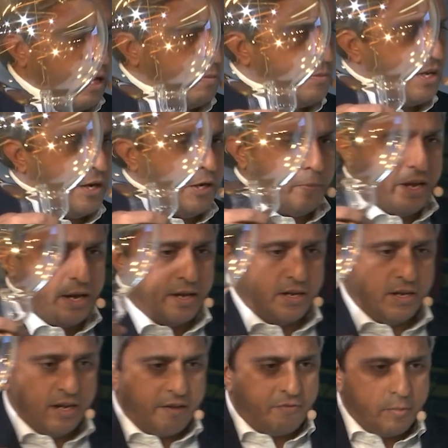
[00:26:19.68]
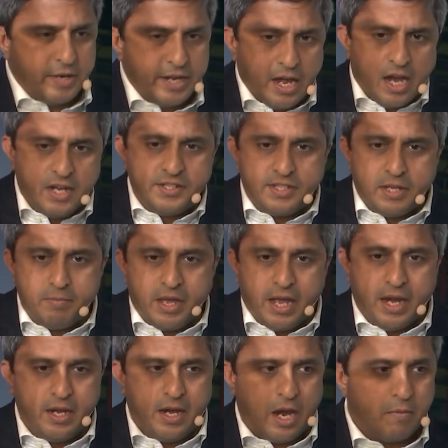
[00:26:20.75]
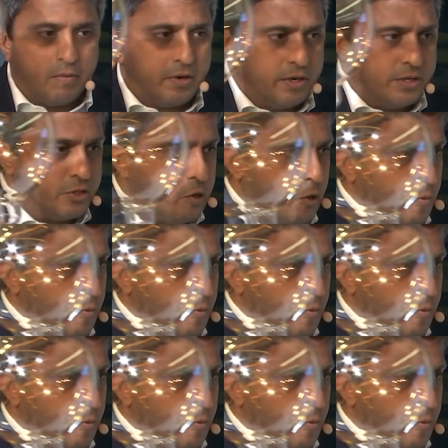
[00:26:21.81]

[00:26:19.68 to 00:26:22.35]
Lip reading: bulbs are to be hidden. Everybody hides them behind covers,